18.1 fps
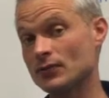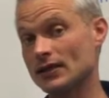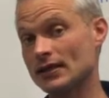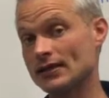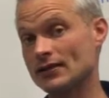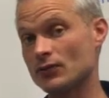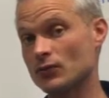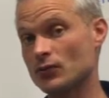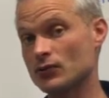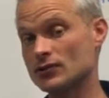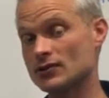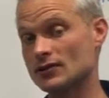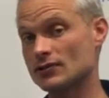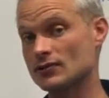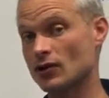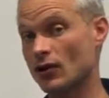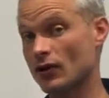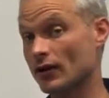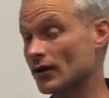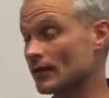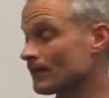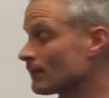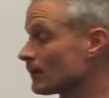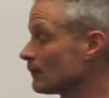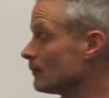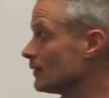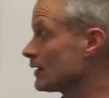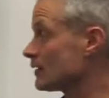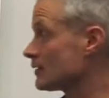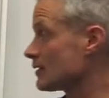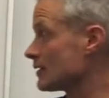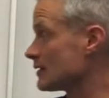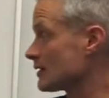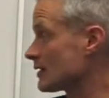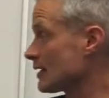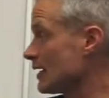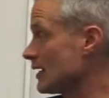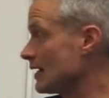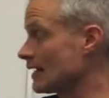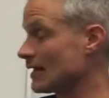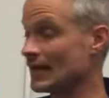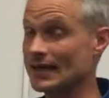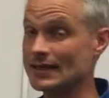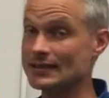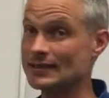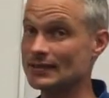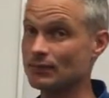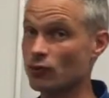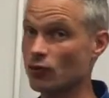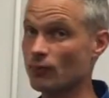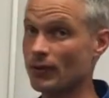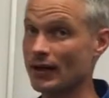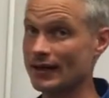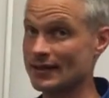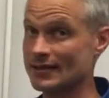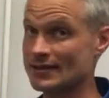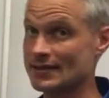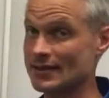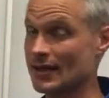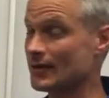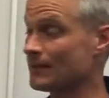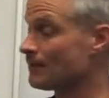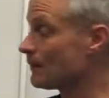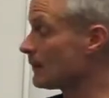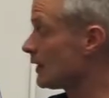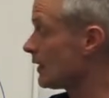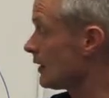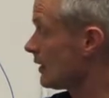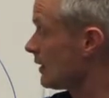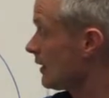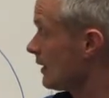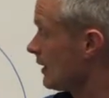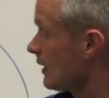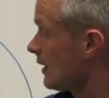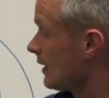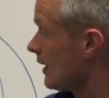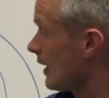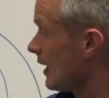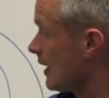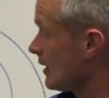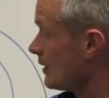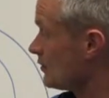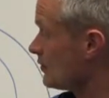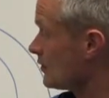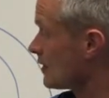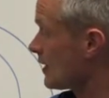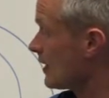where the water is hotter because it's getting heated more by the sun. And you